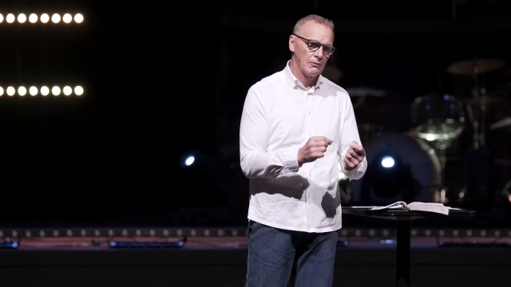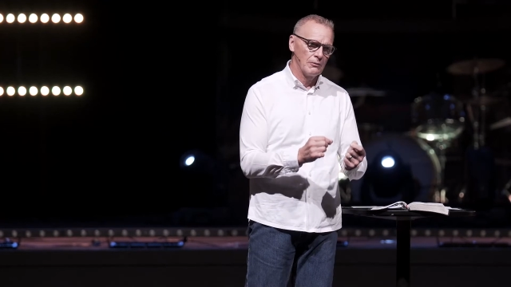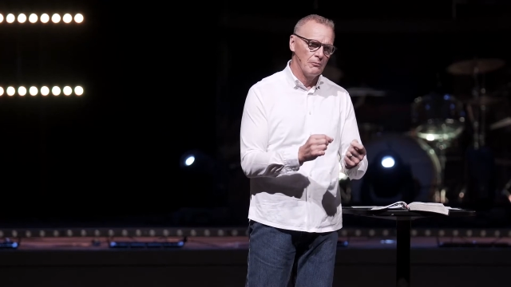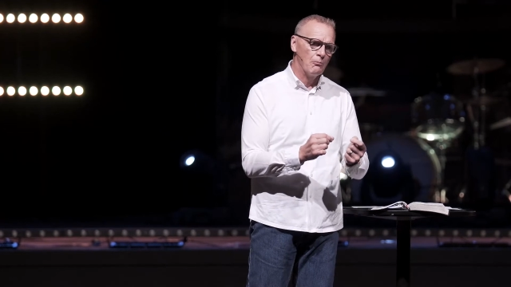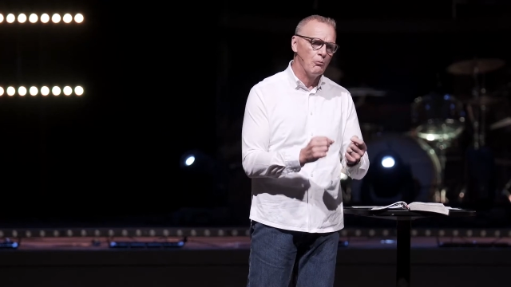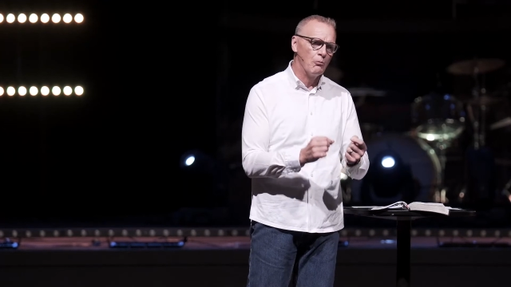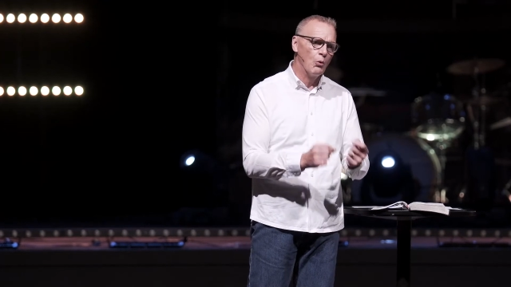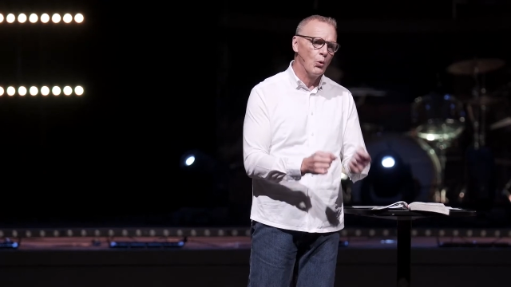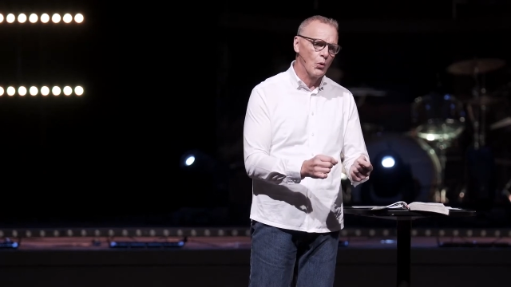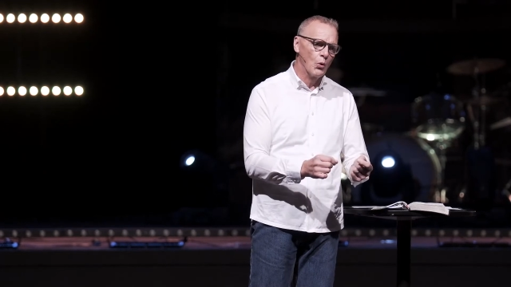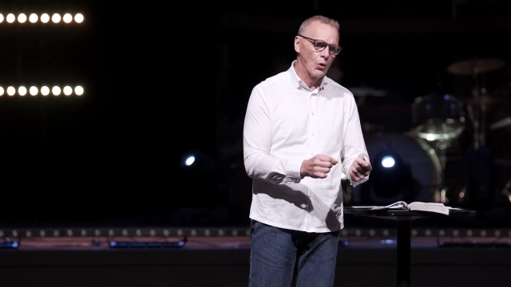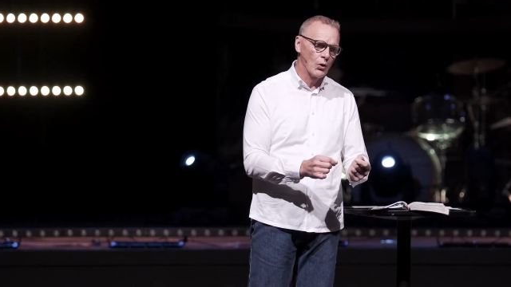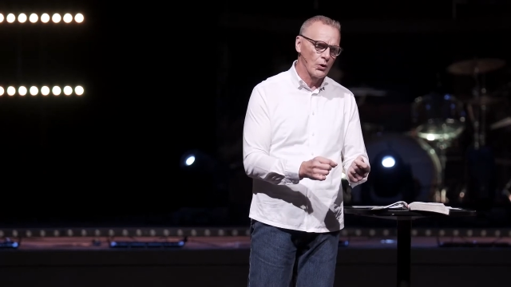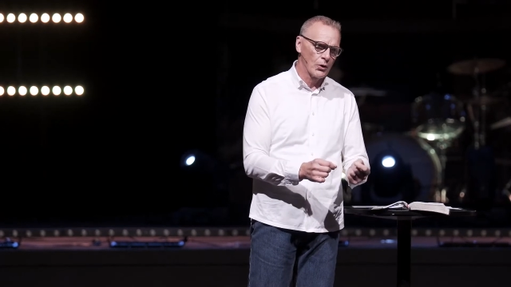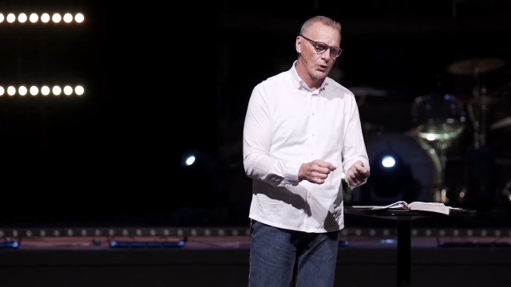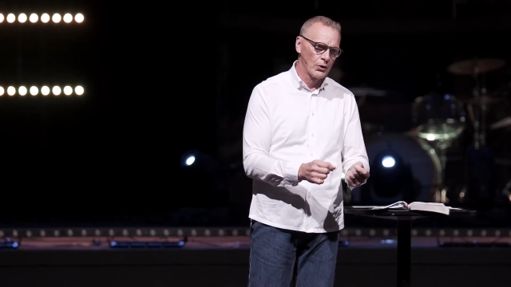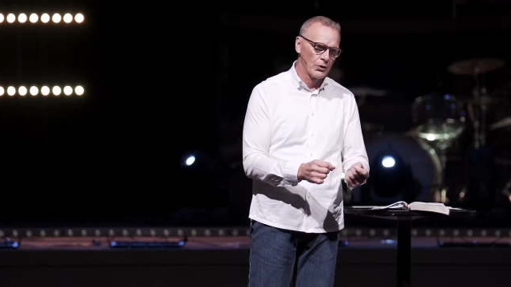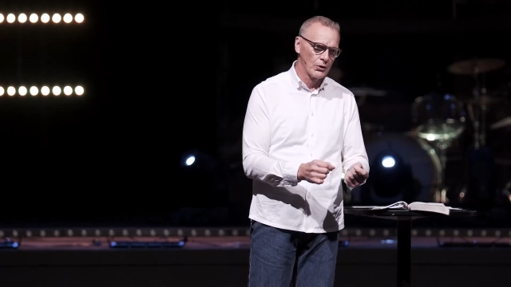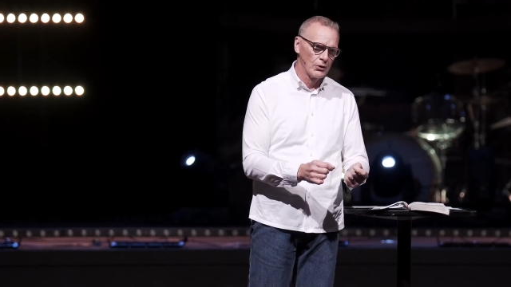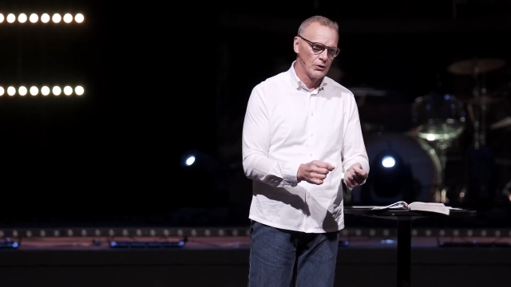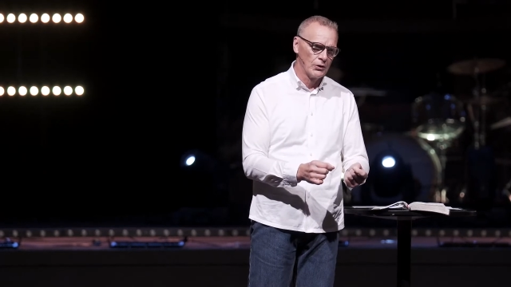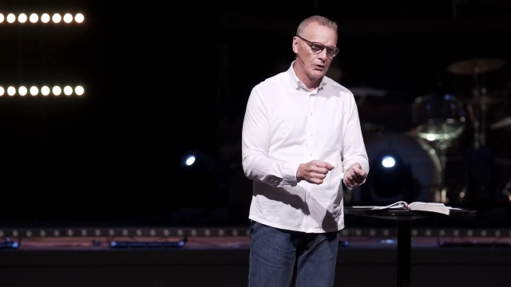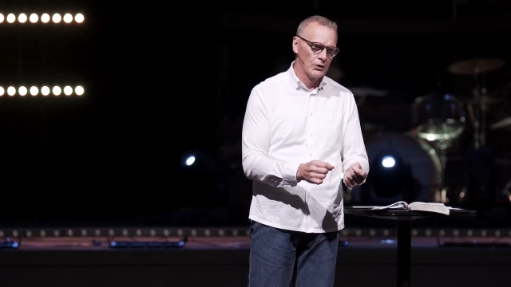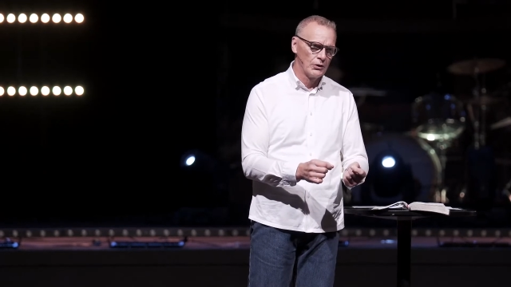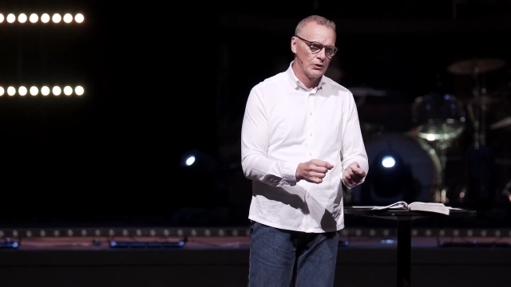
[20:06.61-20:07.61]
more
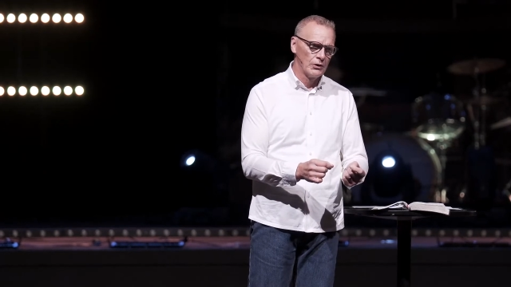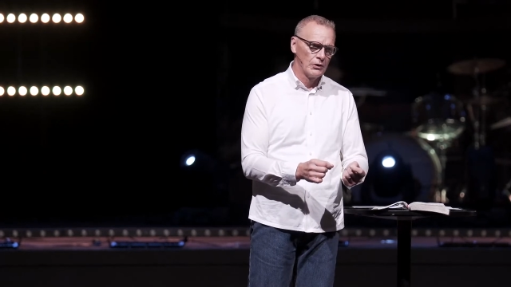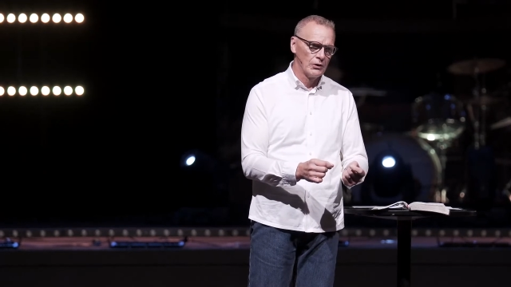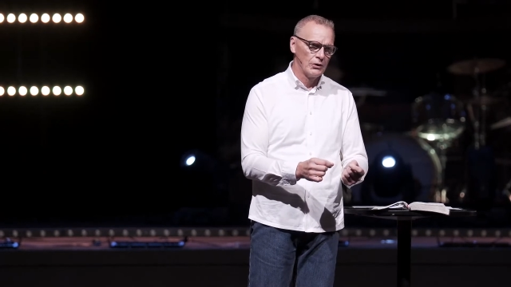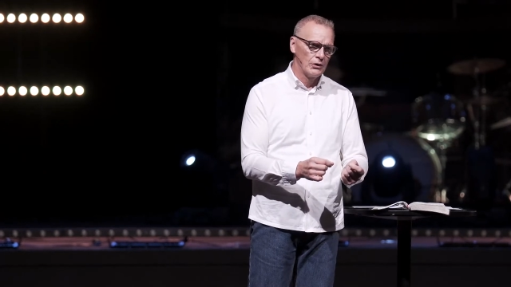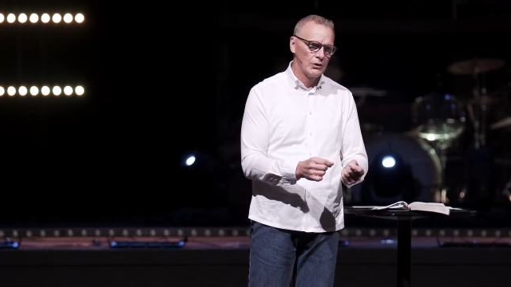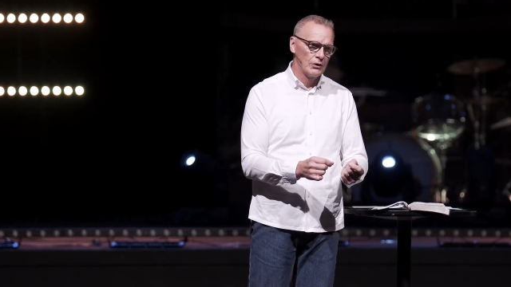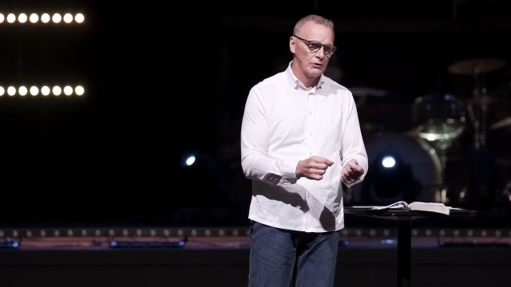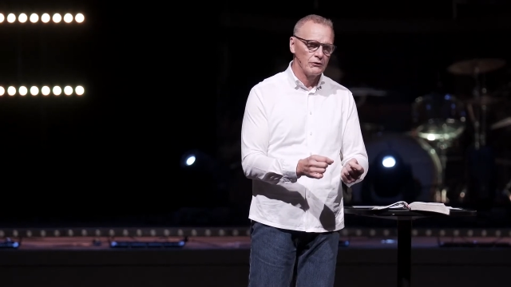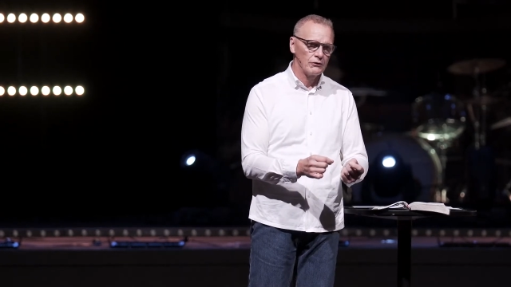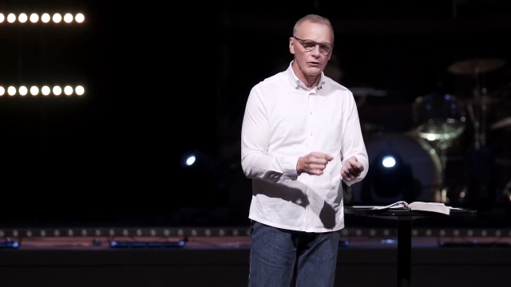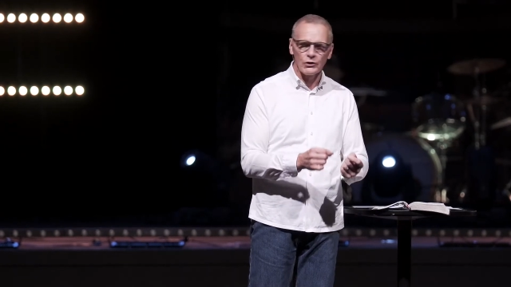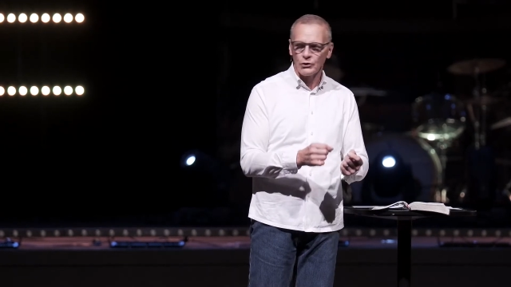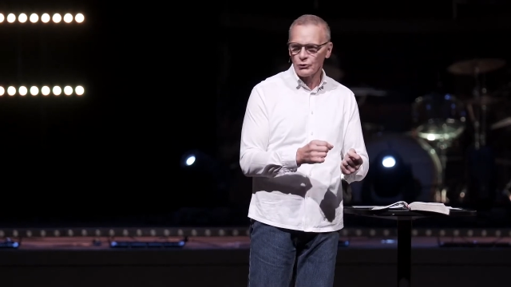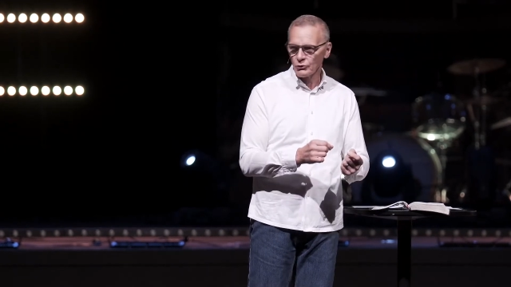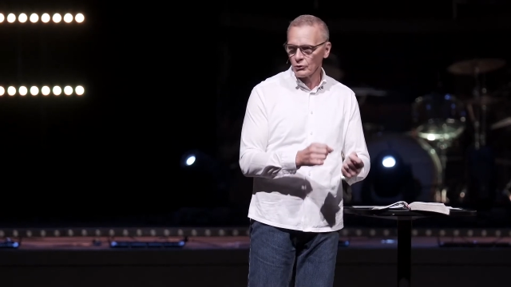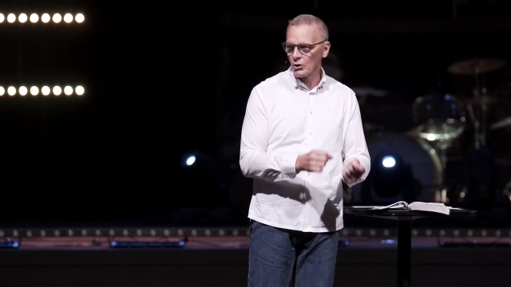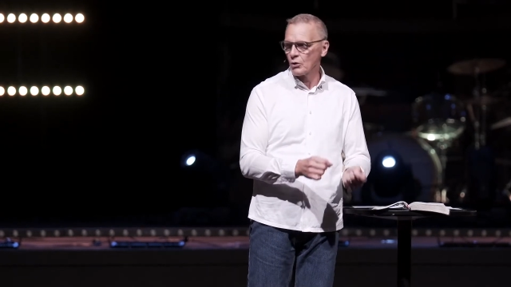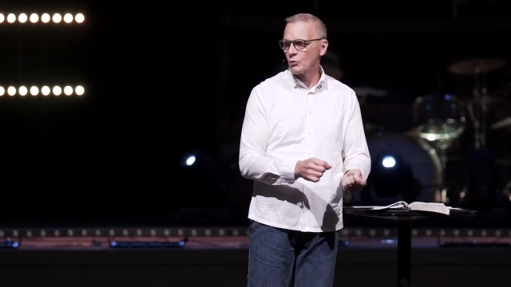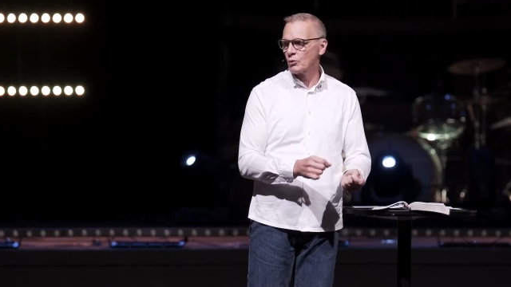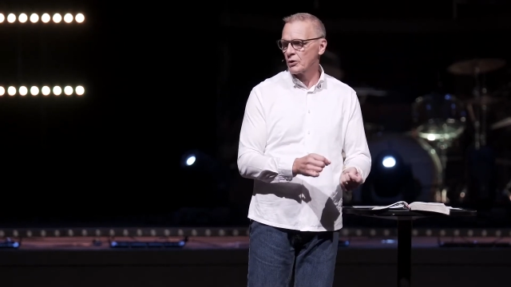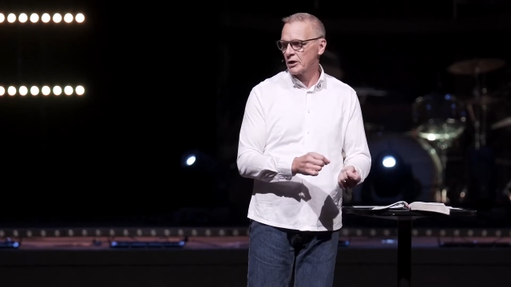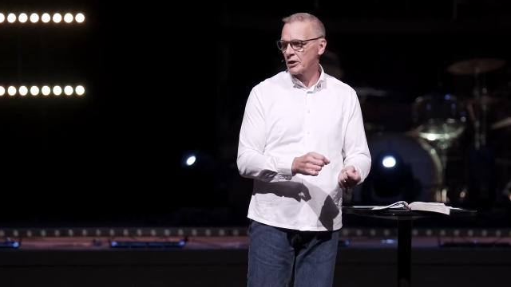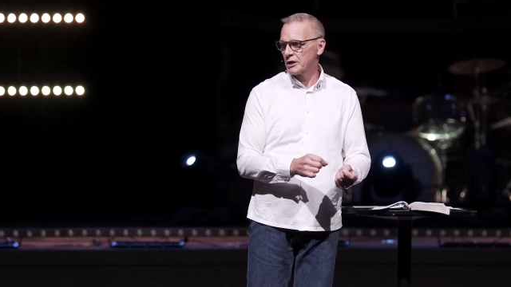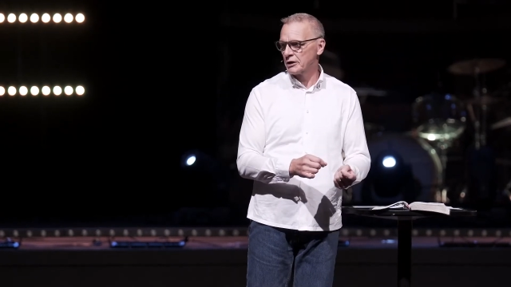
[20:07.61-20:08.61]
to
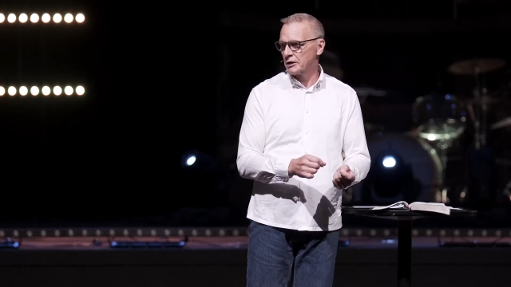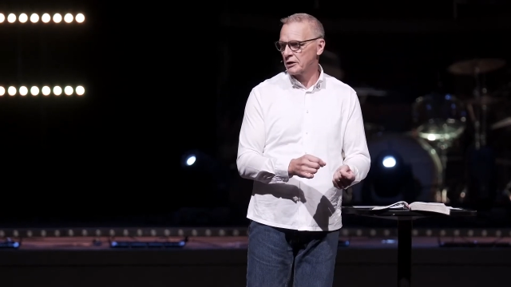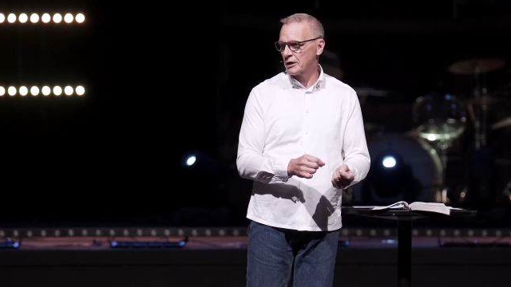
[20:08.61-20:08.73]
grow in,